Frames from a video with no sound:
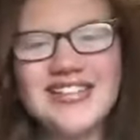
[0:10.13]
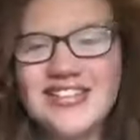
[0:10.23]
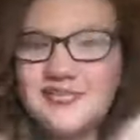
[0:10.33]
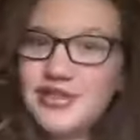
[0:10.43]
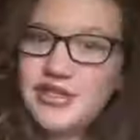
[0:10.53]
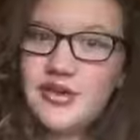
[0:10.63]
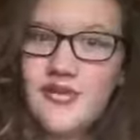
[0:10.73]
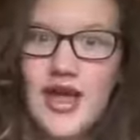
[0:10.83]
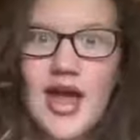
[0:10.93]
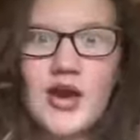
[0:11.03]
guys, it's me
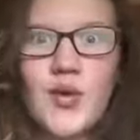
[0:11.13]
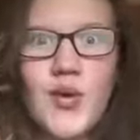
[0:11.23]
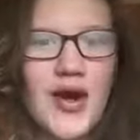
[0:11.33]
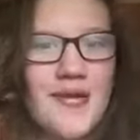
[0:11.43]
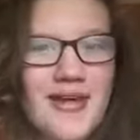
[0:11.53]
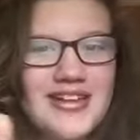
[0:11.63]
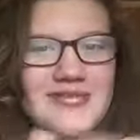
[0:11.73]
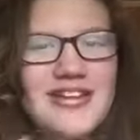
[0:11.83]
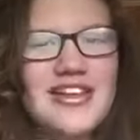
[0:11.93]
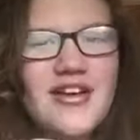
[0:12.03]
Jenavee and welcome back
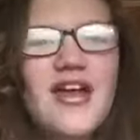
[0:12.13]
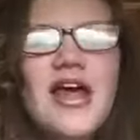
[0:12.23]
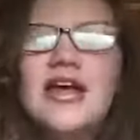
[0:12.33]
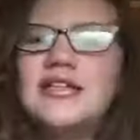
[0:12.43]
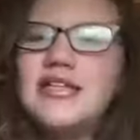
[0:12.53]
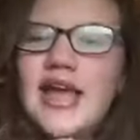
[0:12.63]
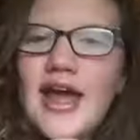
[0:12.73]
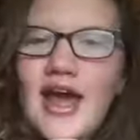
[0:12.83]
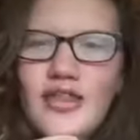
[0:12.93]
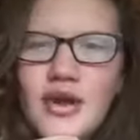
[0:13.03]
to my channel.
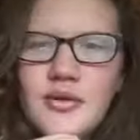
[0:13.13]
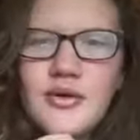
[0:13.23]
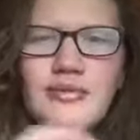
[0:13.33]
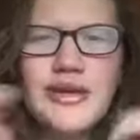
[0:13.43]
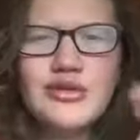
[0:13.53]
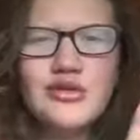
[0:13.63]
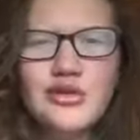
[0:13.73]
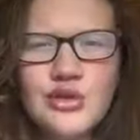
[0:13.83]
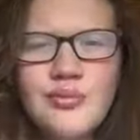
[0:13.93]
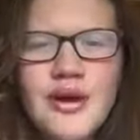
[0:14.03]
Today I thought it would be
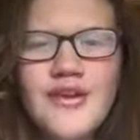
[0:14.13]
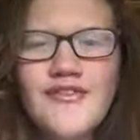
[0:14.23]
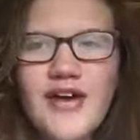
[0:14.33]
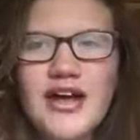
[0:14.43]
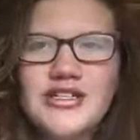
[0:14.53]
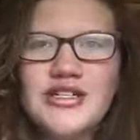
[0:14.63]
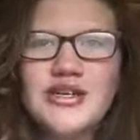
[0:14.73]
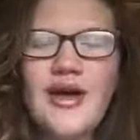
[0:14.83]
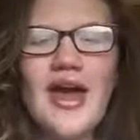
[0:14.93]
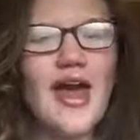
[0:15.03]
super fun to
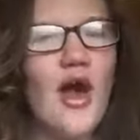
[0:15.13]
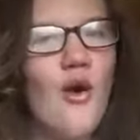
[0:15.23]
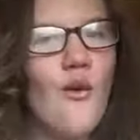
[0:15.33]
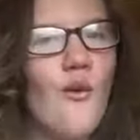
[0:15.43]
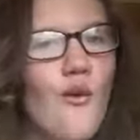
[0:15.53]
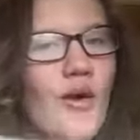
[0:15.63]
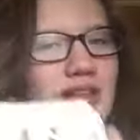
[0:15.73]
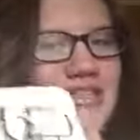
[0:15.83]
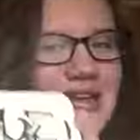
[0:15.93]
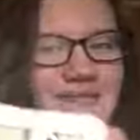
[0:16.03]
do a
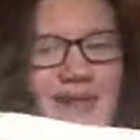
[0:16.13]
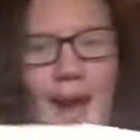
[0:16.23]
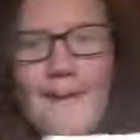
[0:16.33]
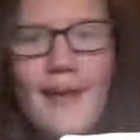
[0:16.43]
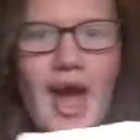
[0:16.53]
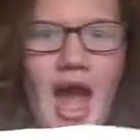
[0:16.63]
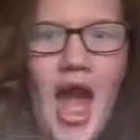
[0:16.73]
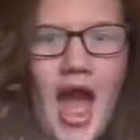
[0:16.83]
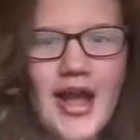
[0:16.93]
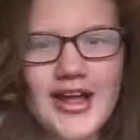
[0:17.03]
what's in my
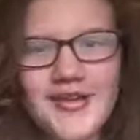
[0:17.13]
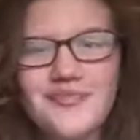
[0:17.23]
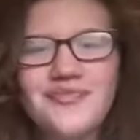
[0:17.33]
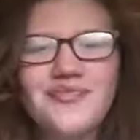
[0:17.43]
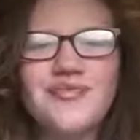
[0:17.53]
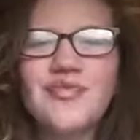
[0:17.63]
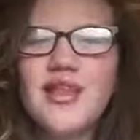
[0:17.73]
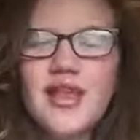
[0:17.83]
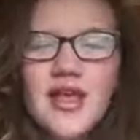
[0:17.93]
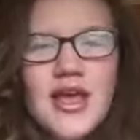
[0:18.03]
bag.
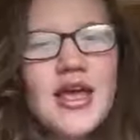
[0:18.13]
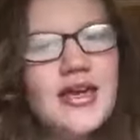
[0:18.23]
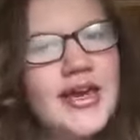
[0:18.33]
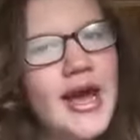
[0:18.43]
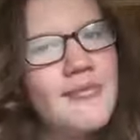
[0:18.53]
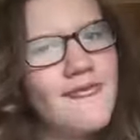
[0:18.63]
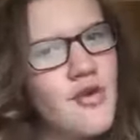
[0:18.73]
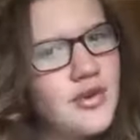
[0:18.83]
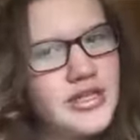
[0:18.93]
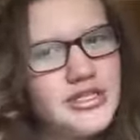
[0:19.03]
Now
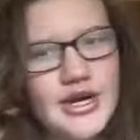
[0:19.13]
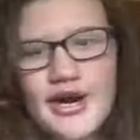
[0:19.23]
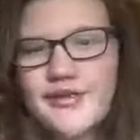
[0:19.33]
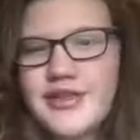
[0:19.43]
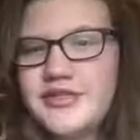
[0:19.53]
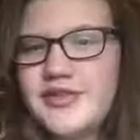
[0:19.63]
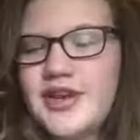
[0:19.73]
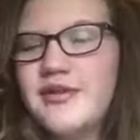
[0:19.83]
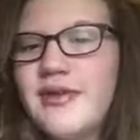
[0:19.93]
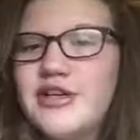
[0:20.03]
before we get started with this
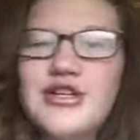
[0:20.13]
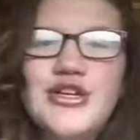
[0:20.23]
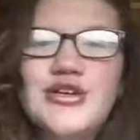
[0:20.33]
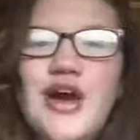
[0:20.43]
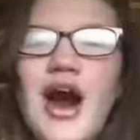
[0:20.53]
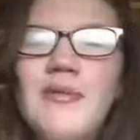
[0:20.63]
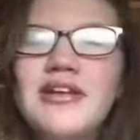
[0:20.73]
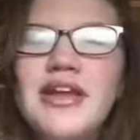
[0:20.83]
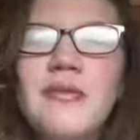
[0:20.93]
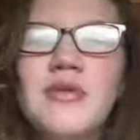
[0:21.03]
video, make sure you
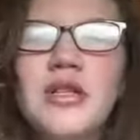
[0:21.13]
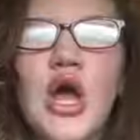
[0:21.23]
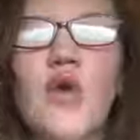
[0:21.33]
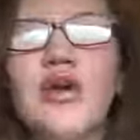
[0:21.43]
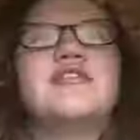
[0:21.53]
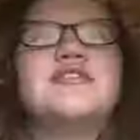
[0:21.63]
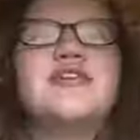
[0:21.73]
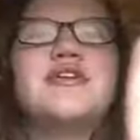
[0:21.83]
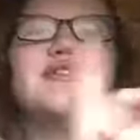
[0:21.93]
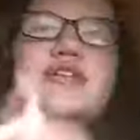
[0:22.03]
comment down below.
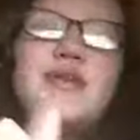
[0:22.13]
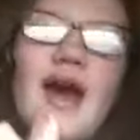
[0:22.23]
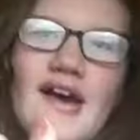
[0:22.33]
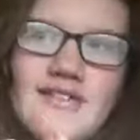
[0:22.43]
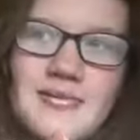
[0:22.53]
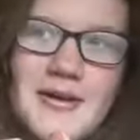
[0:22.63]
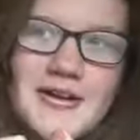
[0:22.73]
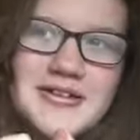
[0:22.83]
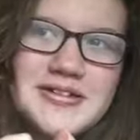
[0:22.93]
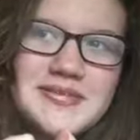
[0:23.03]
So do you have a
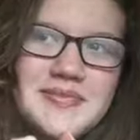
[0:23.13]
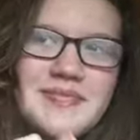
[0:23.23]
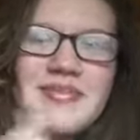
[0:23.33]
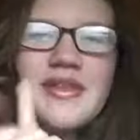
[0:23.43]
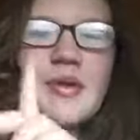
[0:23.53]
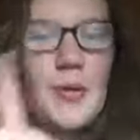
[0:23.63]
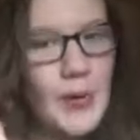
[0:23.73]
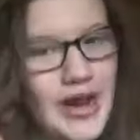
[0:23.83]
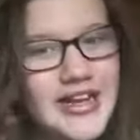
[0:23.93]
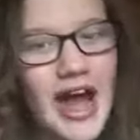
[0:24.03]
purse?
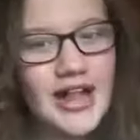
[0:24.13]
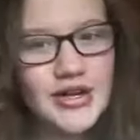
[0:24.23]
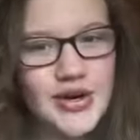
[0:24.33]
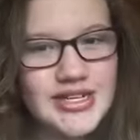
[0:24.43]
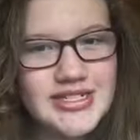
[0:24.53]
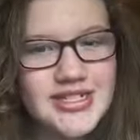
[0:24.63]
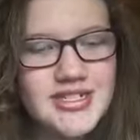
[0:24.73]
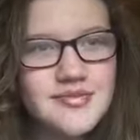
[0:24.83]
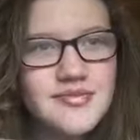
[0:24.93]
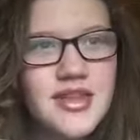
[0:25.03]
What color is it?